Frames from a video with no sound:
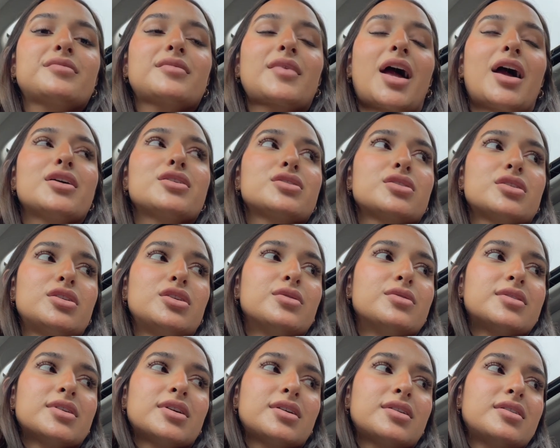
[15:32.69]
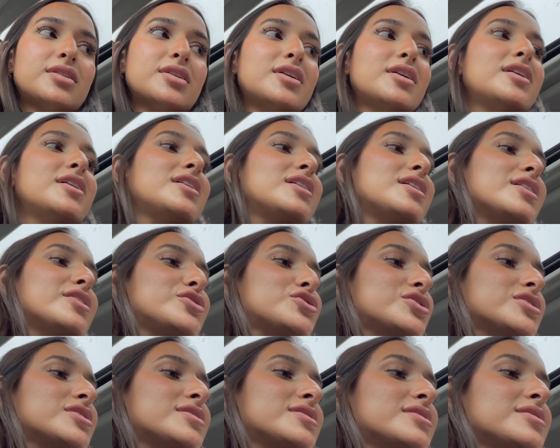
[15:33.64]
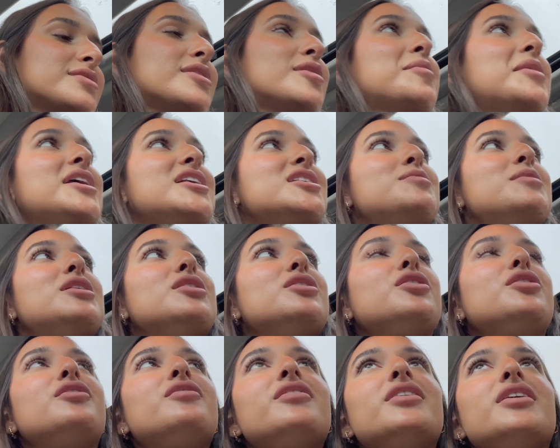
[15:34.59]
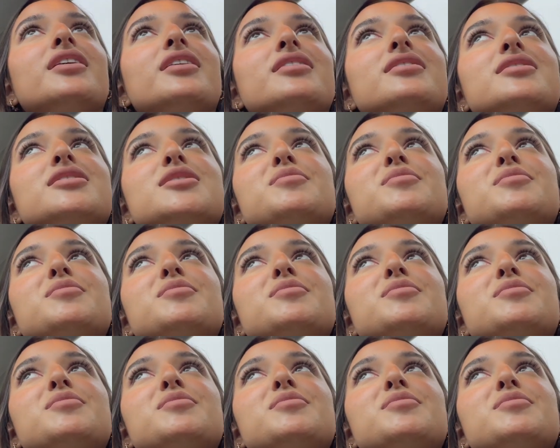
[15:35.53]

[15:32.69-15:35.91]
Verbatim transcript: I should use it. It's just, it makes me nervous.